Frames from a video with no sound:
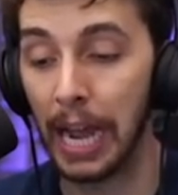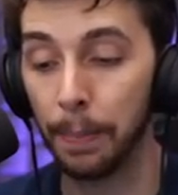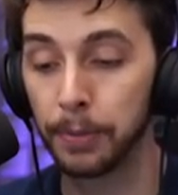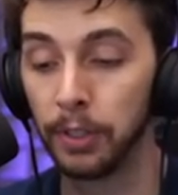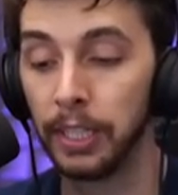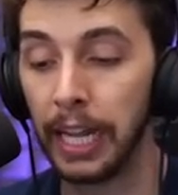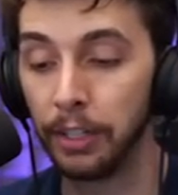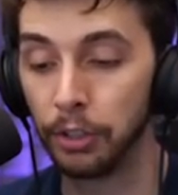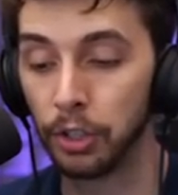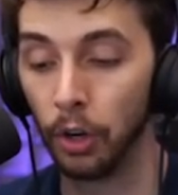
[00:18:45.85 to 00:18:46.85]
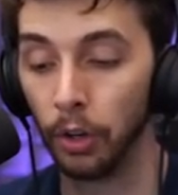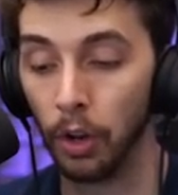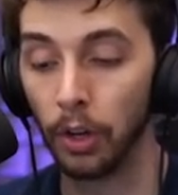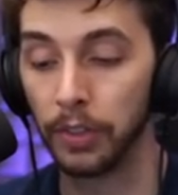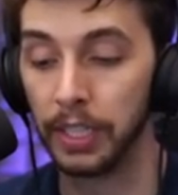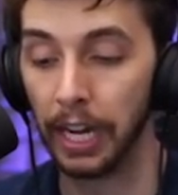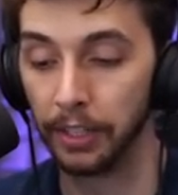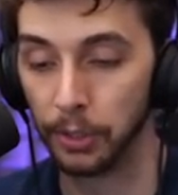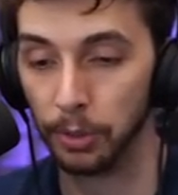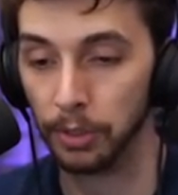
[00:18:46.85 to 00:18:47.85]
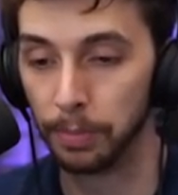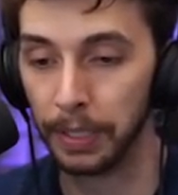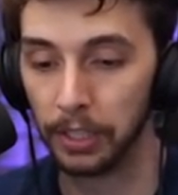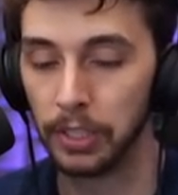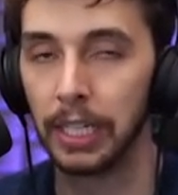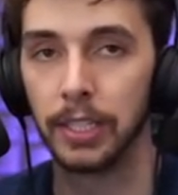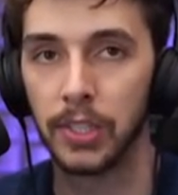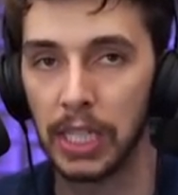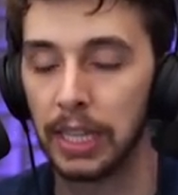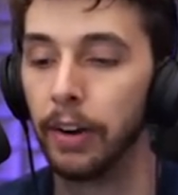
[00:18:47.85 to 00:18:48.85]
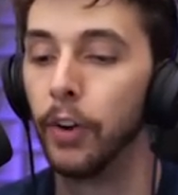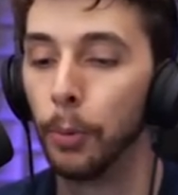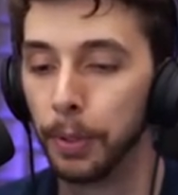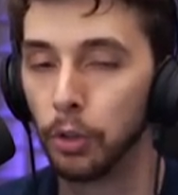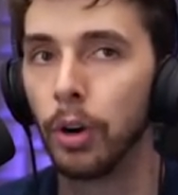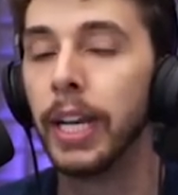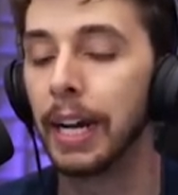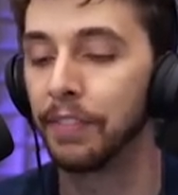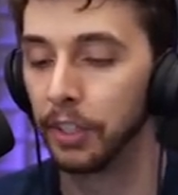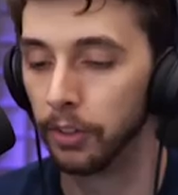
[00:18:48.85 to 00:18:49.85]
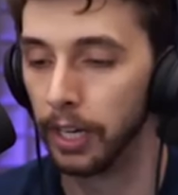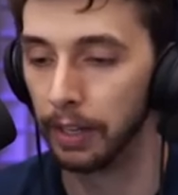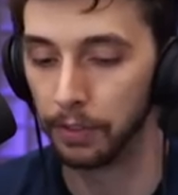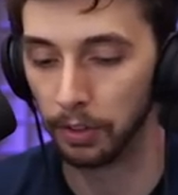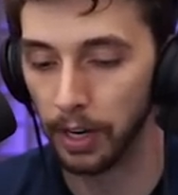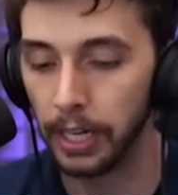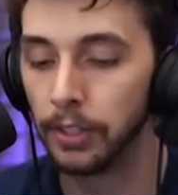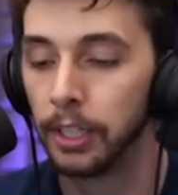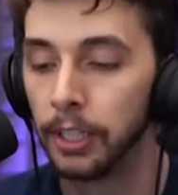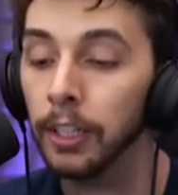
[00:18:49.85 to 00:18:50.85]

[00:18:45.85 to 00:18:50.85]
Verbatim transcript: absolutely ages to unlock the dinosaurs because he had to sit there and open crate after crate after crate.